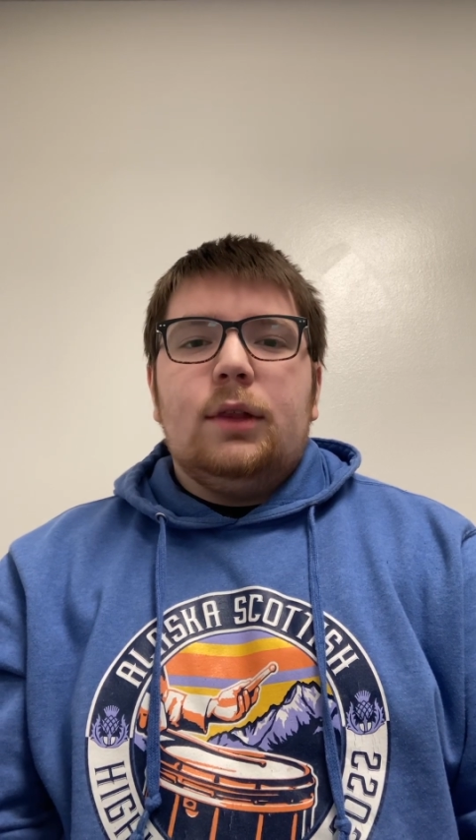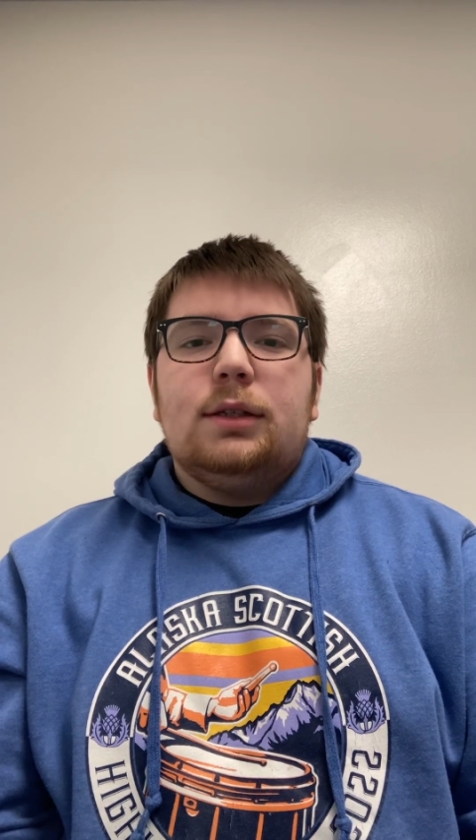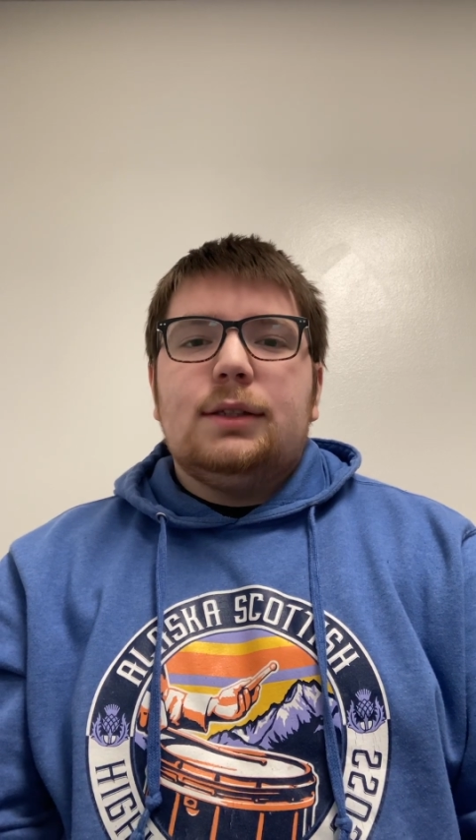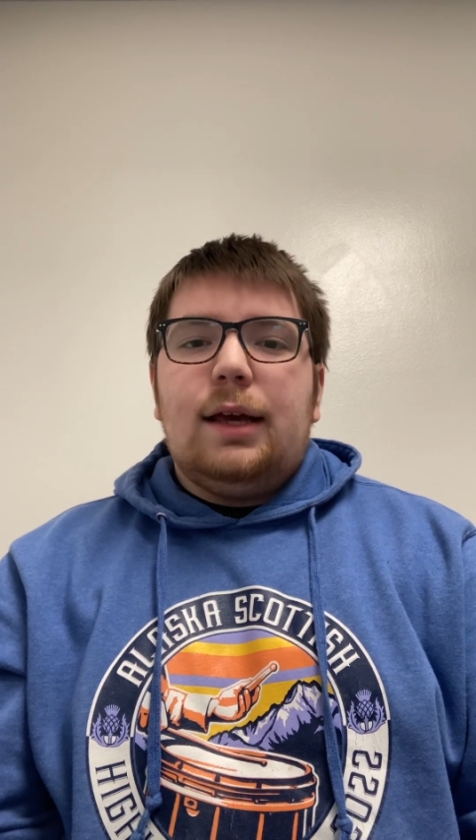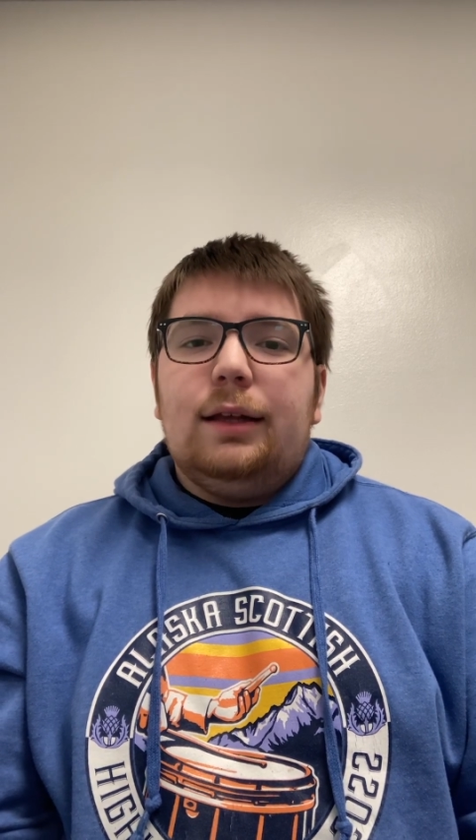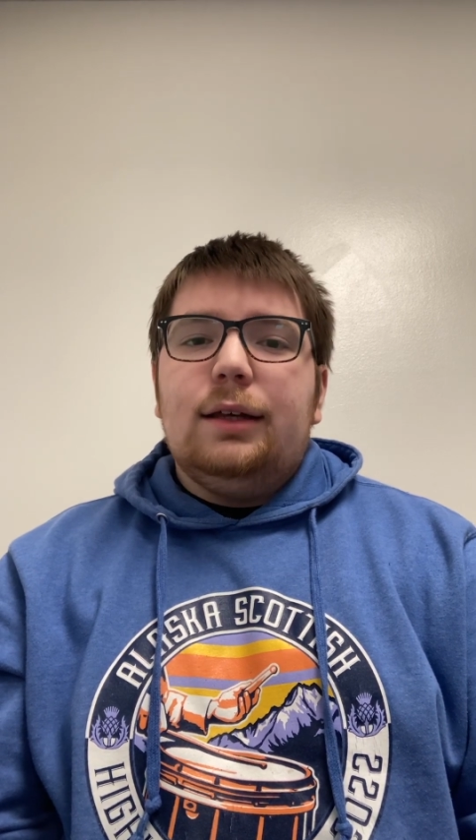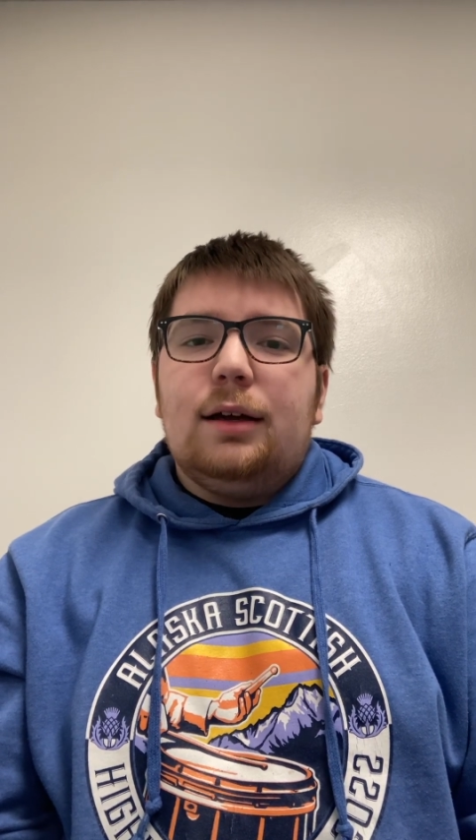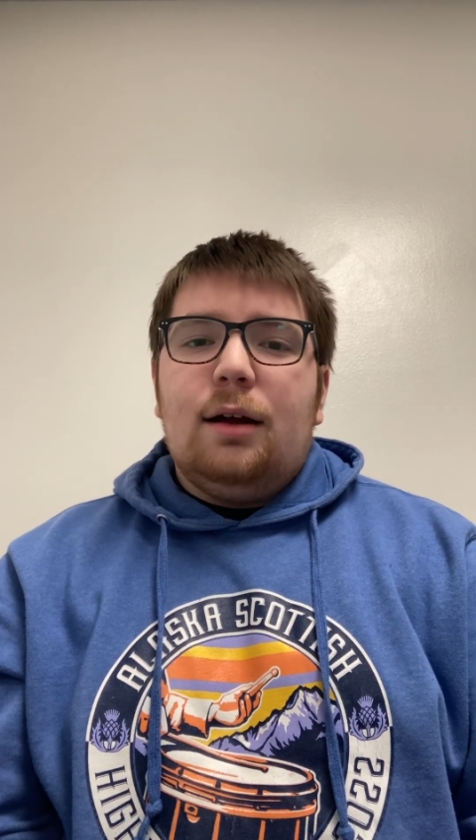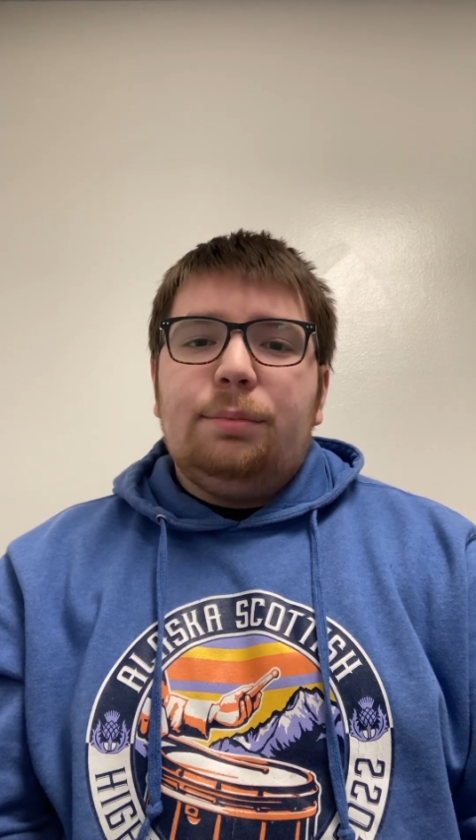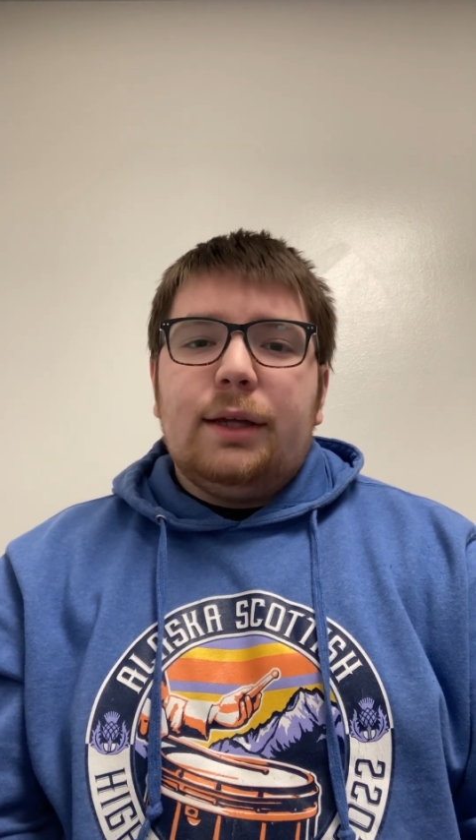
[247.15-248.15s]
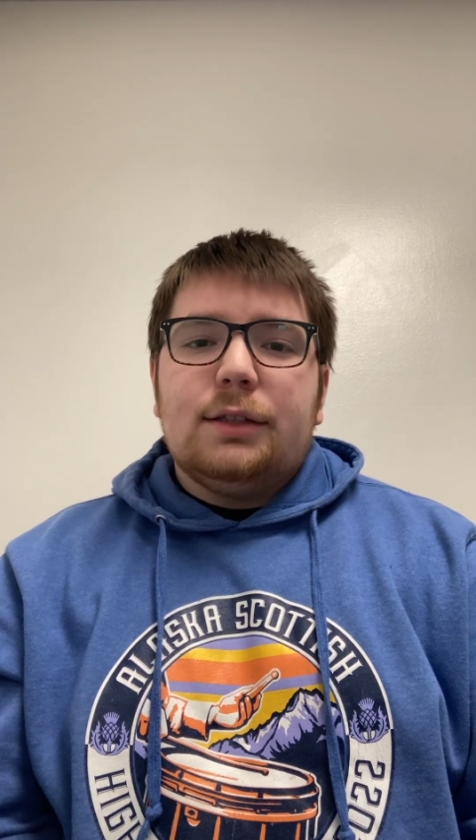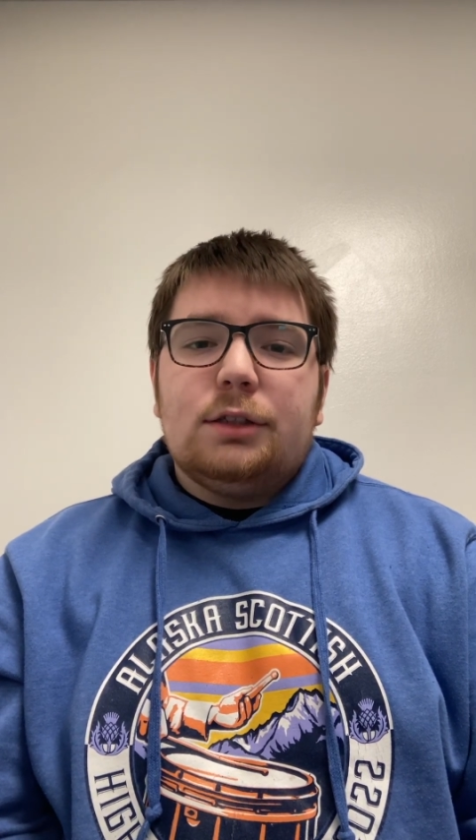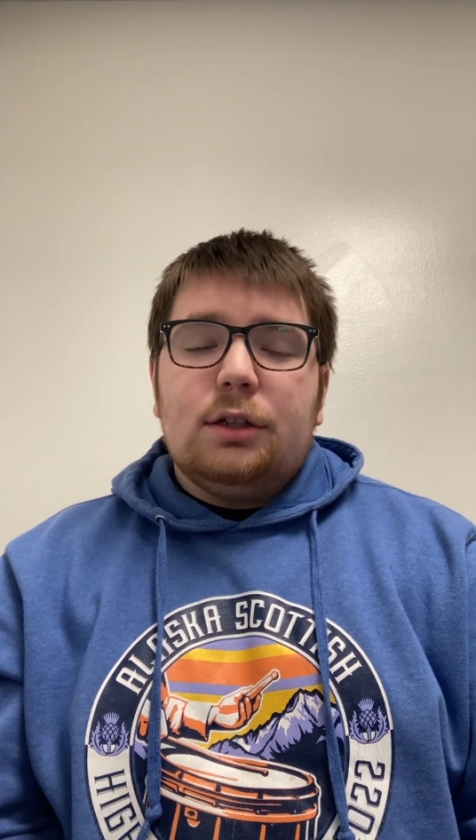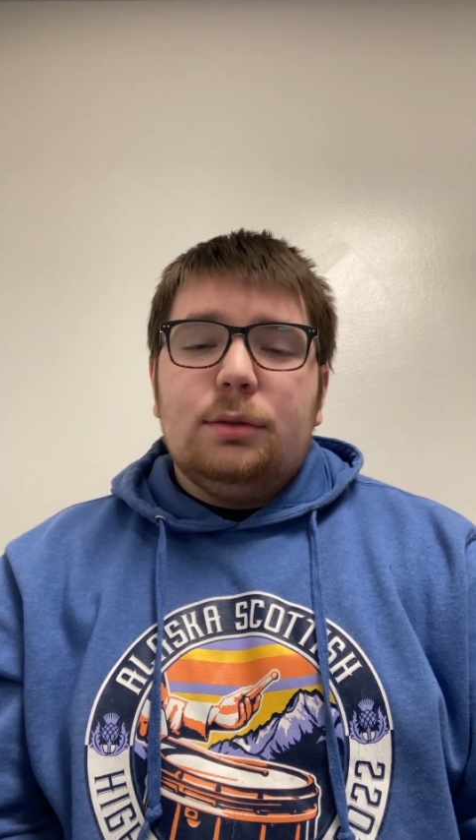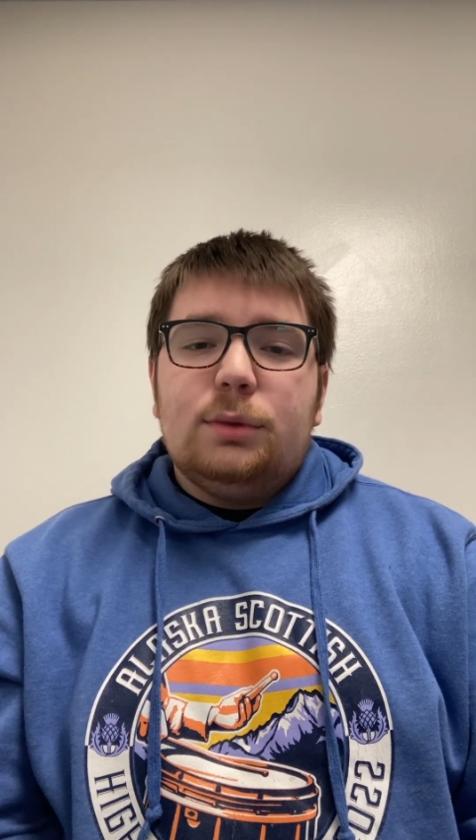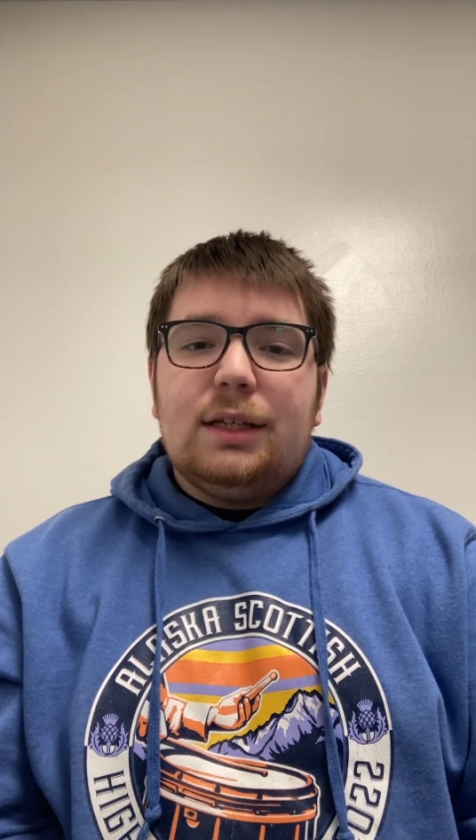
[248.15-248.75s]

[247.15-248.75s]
slightly complex terms